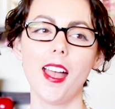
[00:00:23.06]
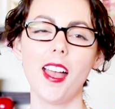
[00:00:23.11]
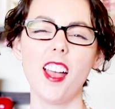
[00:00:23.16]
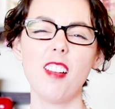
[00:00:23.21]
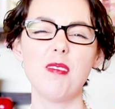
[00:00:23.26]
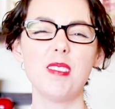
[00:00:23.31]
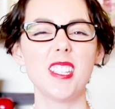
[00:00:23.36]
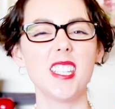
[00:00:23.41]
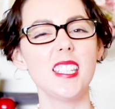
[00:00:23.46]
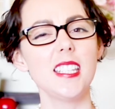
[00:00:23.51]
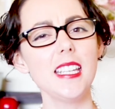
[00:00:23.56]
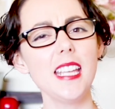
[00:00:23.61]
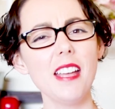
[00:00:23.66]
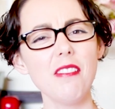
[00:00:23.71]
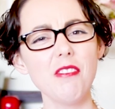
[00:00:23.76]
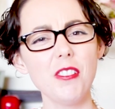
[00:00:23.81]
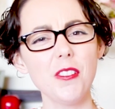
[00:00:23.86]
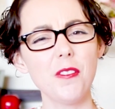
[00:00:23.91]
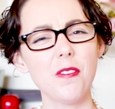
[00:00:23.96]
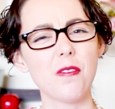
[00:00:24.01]
But does he have
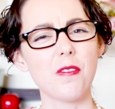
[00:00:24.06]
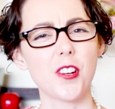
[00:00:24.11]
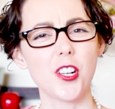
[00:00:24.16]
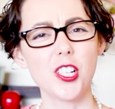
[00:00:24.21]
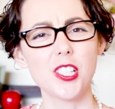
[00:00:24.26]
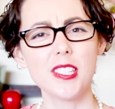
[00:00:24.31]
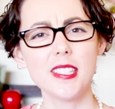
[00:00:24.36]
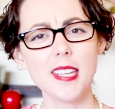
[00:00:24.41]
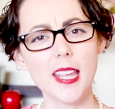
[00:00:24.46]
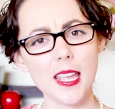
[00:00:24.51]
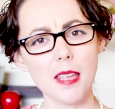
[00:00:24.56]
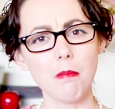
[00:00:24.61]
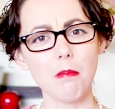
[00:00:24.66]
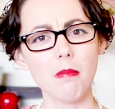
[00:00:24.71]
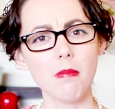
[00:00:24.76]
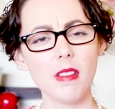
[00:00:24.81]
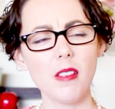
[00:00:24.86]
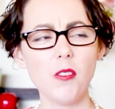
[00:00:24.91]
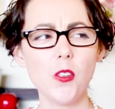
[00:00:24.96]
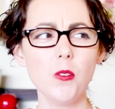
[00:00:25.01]
a first
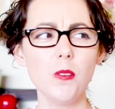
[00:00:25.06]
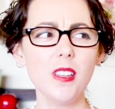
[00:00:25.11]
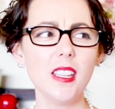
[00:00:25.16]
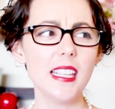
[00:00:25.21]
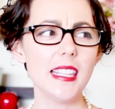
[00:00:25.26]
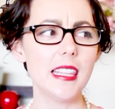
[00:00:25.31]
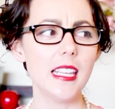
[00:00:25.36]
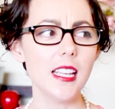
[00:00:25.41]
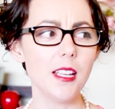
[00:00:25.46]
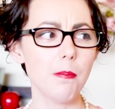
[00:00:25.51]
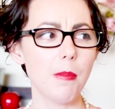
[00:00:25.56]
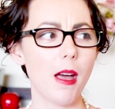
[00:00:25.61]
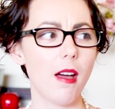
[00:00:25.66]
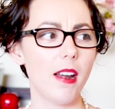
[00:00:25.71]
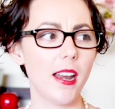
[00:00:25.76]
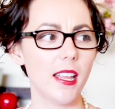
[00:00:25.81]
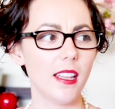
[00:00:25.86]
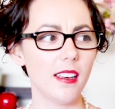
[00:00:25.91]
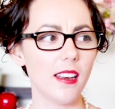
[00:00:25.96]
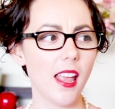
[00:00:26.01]
name? If you really think
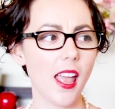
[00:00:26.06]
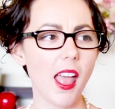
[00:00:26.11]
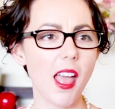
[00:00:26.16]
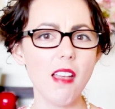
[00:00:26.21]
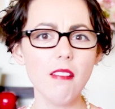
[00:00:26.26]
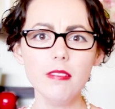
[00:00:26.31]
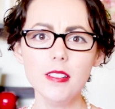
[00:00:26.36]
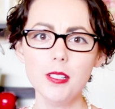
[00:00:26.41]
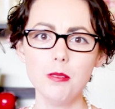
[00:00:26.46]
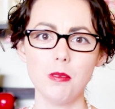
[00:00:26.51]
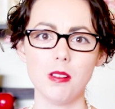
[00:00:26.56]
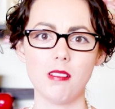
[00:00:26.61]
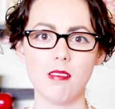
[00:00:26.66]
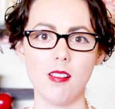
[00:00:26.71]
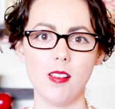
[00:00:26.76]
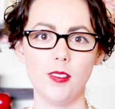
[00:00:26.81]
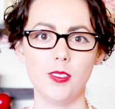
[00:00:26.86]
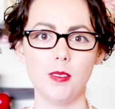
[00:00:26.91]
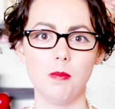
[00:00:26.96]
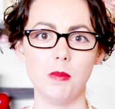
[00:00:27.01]
about it, everyone
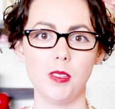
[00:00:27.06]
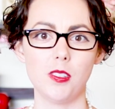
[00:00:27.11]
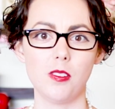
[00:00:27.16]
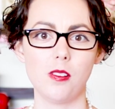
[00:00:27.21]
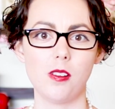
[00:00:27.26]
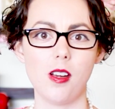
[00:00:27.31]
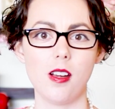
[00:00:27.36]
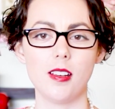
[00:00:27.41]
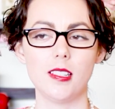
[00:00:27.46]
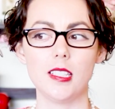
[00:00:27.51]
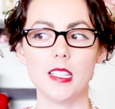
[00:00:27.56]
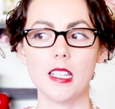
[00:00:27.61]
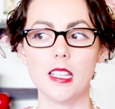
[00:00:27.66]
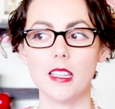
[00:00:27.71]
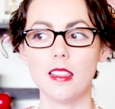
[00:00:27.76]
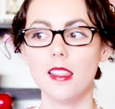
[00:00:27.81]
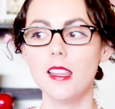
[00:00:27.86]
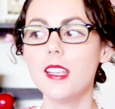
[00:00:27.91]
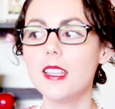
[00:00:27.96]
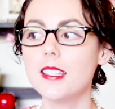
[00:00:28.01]
calls him Mr.
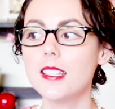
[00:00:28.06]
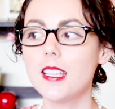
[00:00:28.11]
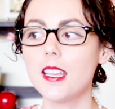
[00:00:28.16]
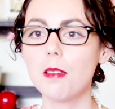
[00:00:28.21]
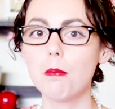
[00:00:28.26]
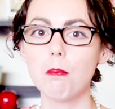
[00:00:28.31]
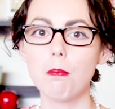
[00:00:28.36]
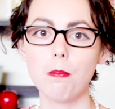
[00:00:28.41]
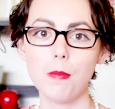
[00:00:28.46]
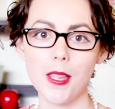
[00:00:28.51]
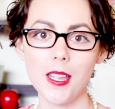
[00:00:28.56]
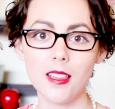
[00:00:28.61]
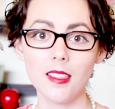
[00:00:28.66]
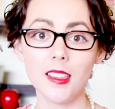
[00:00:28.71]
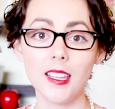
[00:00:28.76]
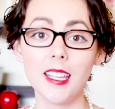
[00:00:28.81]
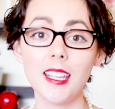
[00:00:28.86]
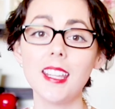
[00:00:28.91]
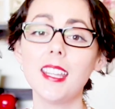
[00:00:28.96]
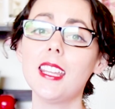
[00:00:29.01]
Darcy. Lizzie,
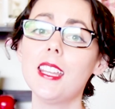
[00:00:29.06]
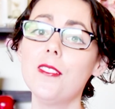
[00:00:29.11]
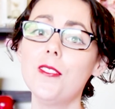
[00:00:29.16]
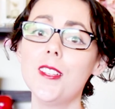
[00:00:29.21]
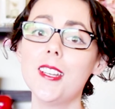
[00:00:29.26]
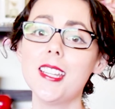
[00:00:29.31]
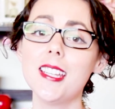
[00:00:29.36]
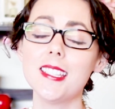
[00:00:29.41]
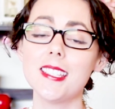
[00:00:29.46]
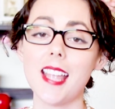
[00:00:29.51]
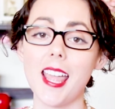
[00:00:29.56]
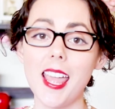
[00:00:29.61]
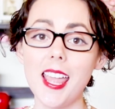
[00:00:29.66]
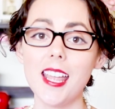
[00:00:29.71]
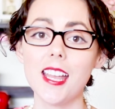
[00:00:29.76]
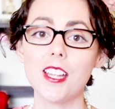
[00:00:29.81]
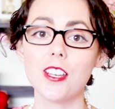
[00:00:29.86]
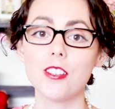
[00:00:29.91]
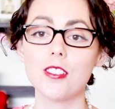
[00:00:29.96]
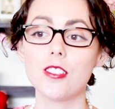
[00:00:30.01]
Bingley, even his
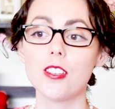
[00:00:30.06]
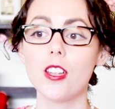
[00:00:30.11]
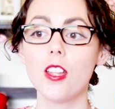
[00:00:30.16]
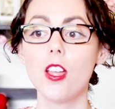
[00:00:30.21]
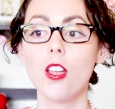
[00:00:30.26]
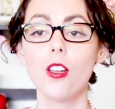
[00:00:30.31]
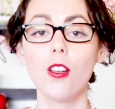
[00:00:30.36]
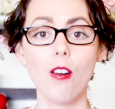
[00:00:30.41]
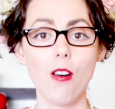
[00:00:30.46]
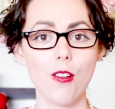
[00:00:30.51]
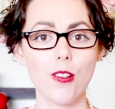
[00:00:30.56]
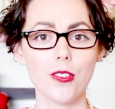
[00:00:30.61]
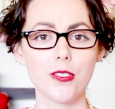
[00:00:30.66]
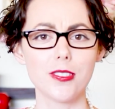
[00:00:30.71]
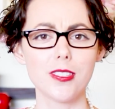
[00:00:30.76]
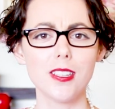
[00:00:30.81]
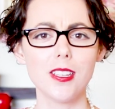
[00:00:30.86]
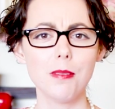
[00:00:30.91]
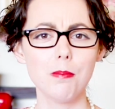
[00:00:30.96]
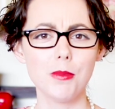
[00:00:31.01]
aunt
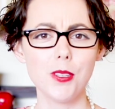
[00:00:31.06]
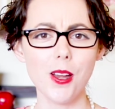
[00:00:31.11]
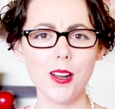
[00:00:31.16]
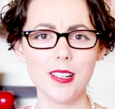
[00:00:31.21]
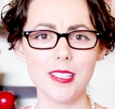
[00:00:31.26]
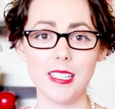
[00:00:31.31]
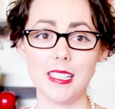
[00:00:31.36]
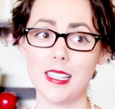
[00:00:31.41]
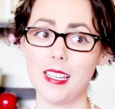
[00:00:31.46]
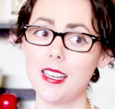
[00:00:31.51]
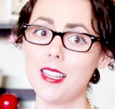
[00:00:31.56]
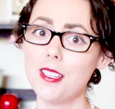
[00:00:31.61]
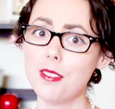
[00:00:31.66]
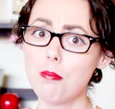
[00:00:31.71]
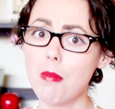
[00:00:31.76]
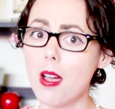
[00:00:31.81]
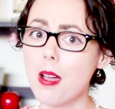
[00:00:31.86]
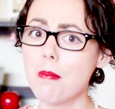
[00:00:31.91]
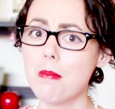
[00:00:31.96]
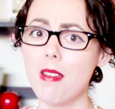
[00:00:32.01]
calls him Darcy. Did his
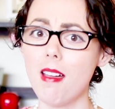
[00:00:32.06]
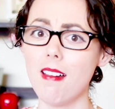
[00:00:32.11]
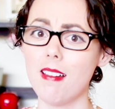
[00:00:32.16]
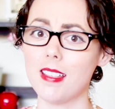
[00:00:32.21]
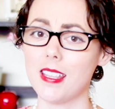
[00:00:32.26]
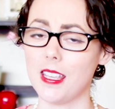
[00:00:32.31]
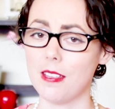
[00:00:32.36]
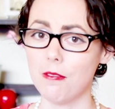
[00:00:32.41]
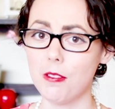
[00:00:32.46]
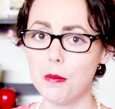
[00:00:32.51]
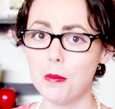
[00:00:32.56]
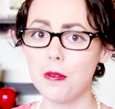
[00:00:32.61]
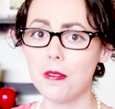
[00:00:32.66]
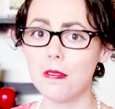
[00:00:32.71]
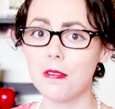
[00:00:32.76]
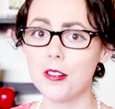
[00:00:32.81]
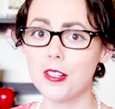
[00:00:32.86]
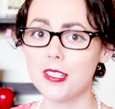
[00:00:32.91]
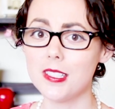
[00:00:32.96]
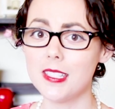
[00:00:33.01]
mom not give him a
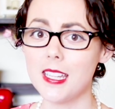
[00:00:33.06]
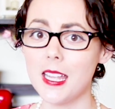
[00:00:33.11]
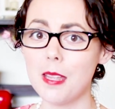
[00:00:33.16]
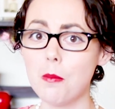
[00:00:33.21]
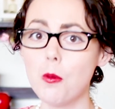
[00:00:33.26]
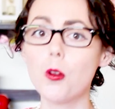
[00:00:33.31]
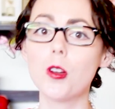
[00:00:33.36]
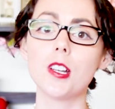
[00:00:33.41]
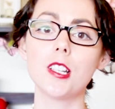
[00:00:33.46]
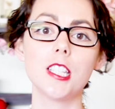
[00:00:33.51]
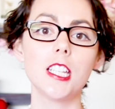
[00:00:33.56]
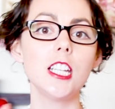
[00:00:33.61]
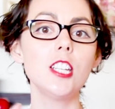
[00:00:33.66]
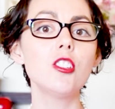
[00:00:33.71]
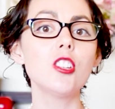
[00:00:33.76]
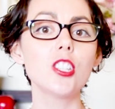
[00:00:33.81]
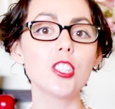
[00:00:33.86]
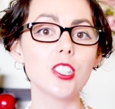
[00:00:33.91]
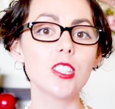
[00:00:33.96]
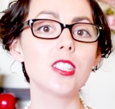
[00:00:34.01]
first name, or is he
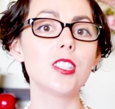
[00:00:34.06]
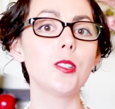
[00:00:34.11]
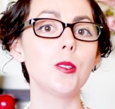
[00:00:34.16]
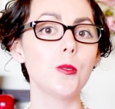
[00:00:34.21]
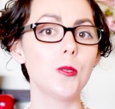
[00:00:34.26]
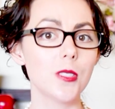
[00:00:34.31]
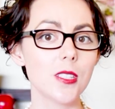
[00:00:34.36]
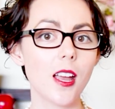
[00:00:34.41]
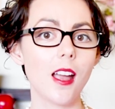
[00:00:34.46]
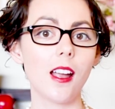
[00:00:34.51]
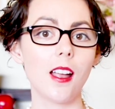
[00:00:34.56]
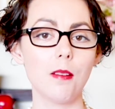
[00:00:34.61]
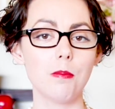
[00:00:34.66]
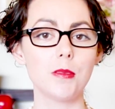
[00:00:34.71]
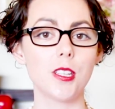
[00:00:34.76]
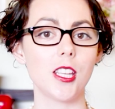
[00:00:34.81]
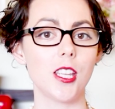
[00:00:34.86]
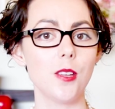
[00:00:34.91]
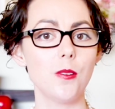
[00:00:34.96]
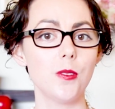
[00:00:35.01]
just too stuck up
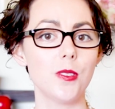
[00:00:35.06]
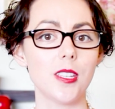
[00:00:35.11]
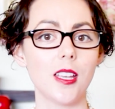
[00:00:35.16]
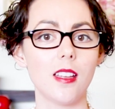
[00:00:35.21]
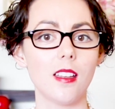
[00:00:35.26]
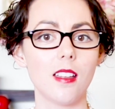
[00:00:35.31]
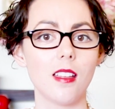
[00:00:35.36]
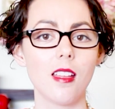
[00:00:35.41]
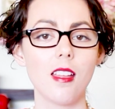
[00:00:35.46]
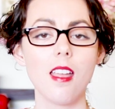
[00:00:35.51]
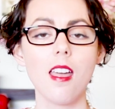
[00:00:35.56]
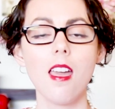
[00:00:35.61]
to use it?